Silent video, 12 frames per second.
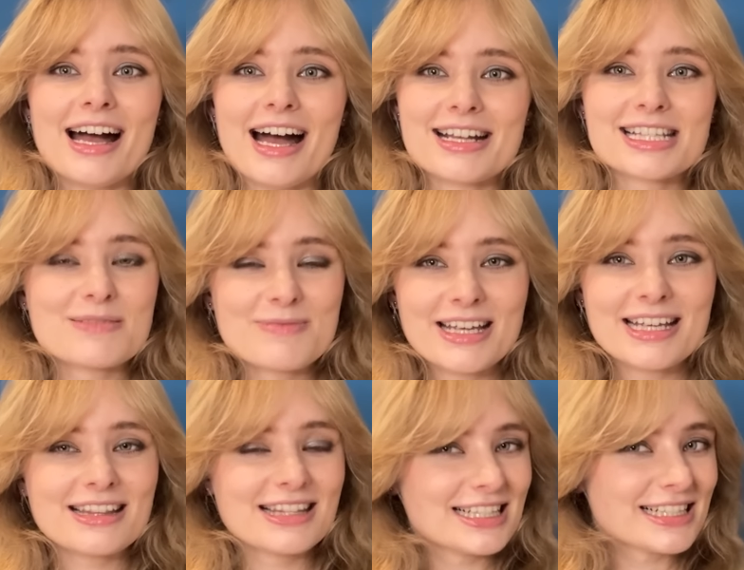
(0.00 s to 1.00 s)
and to me,
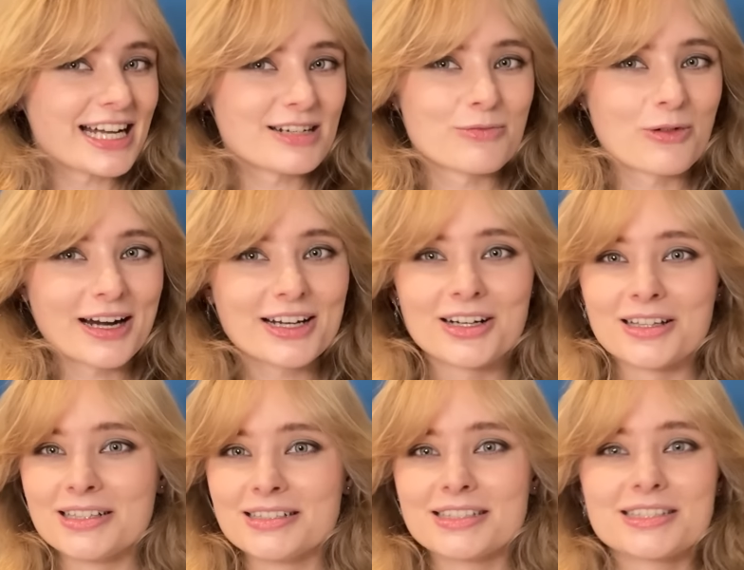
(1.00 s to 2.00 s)
these kind of bright
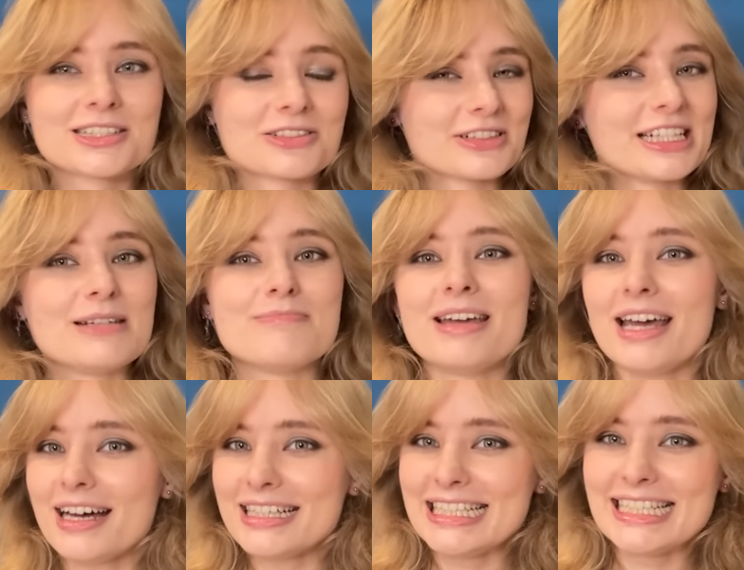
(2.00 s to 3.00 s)
colours scream
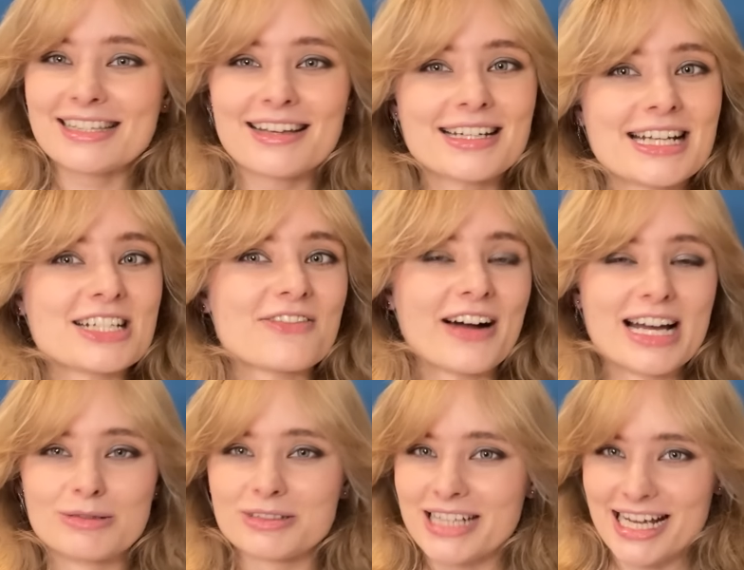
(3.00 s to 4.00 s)
easily
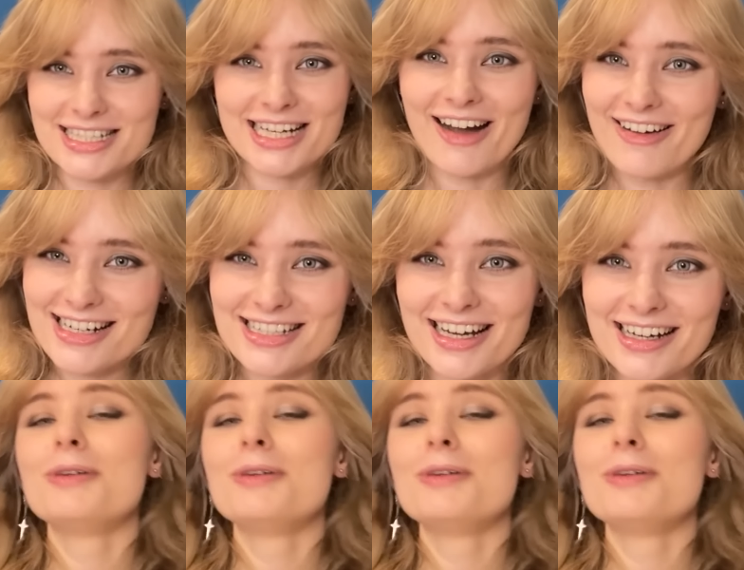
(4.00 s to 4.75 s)
identifiable test character.